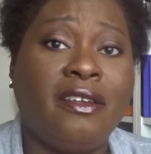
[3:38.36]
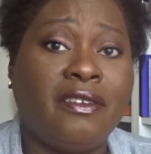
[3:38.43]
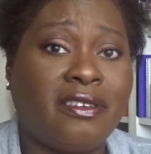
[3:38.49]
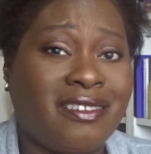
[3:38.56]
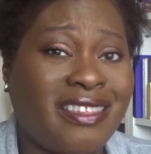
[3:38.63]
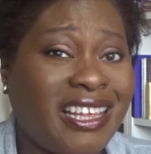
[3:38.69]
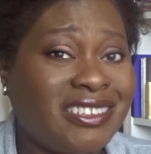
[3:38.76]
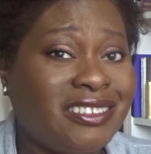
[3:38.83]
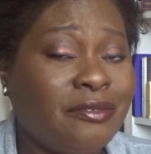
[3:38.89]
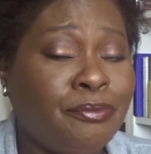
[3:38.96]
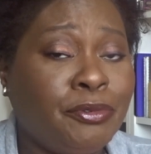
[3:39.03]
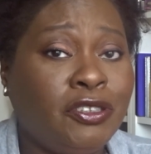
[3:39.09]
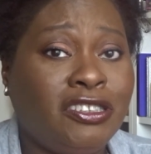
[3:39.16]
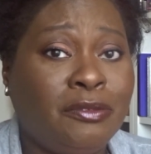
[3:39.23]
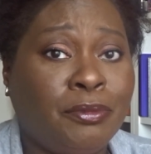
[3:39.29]
So that's the
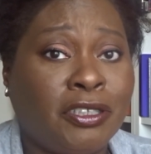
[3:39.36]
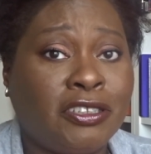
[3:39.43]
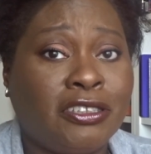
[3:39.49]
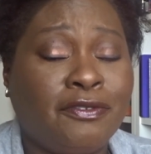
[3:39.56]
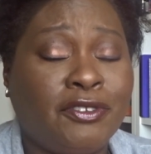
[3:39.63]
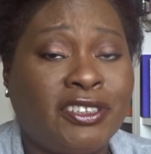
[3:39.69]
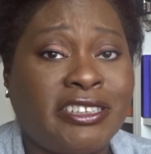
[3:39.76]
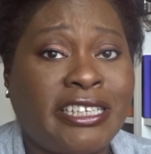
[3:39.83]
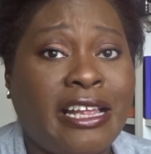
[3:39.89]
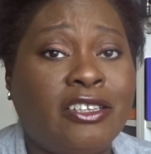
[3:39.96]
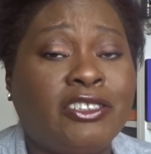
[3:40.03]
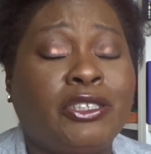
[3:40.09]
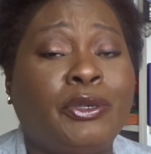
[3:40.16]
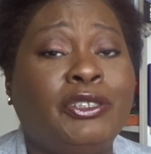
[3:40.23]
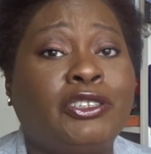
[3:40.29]
beauty bundle for
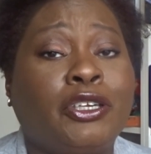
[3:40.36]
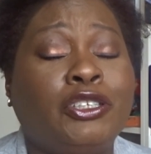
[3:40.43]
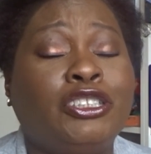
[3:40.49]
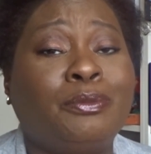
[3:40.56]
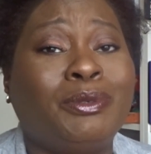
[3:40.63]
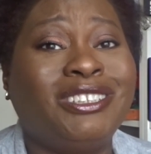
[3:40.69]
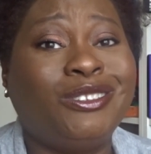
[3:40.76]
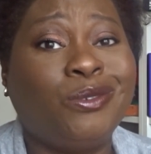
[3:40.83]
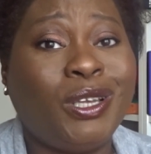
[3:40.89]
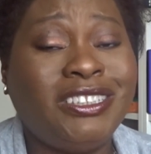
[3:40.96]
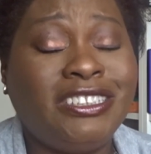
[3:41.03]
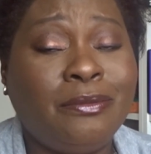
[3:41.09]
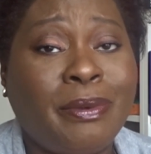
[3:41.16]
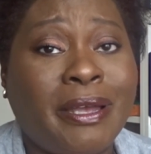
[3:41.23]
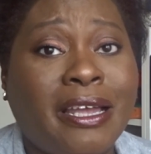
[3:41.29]
sale. So it's going to be
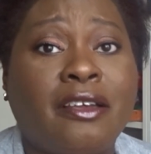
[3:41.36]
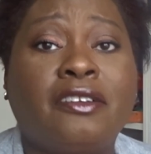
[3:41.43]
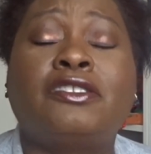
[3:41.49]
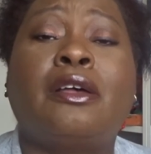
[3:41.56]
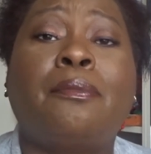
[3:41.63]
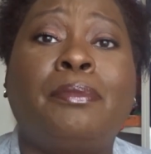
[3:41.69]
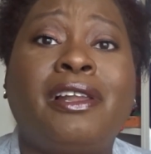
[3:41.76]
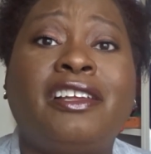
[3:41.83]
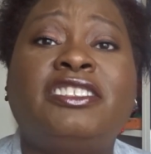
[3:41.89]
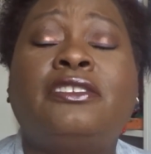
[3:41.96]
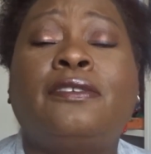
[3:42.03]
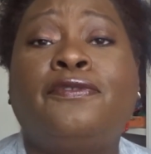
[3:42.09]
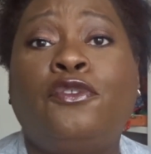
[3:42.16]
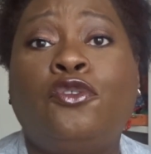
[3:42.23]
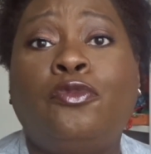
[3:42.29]
£20 plus
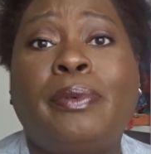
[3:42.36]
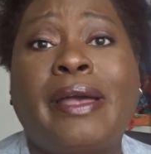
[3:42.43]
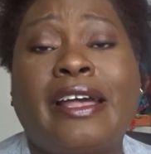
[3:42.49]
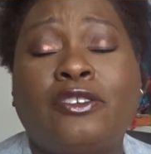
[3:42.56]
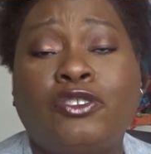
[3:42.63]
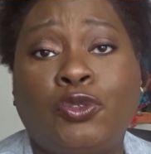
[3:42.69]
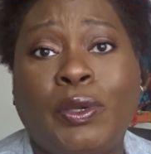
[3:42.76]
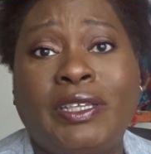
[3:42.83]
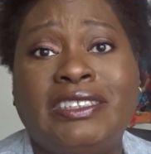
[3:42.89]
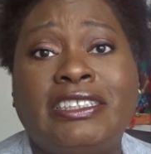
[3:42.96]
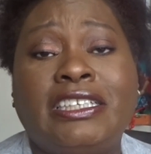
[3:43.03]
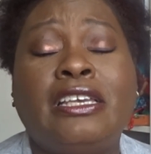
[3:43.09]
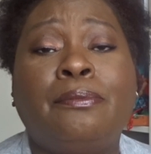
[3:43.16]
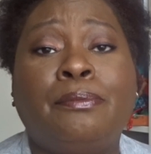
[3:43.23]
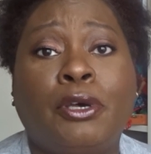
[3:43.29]
the
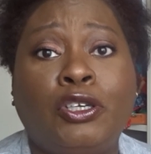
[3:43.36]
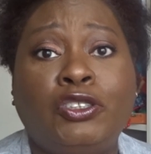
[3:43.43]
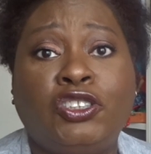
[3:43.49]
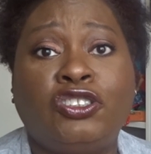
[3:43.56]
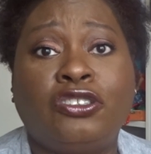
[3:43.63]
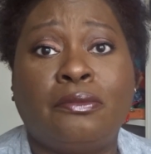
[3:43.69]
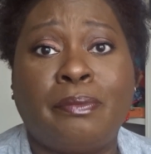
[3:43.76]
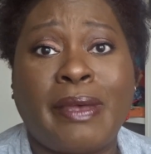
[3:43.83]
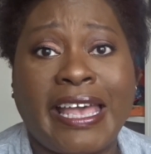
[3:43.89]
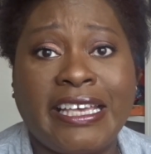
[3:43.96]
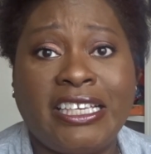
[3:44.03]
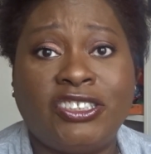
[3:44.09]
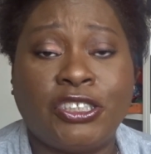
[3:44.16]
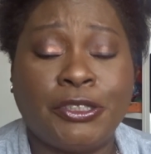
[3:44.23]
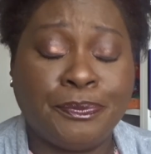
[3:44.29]
£4.20 postage and
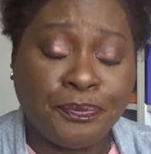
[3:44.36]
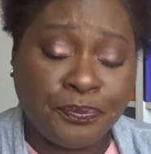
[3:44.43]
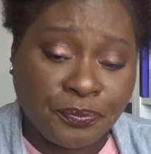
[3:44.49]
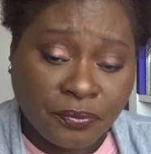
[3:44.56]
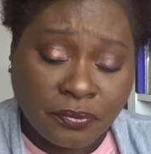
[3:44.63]
packaging.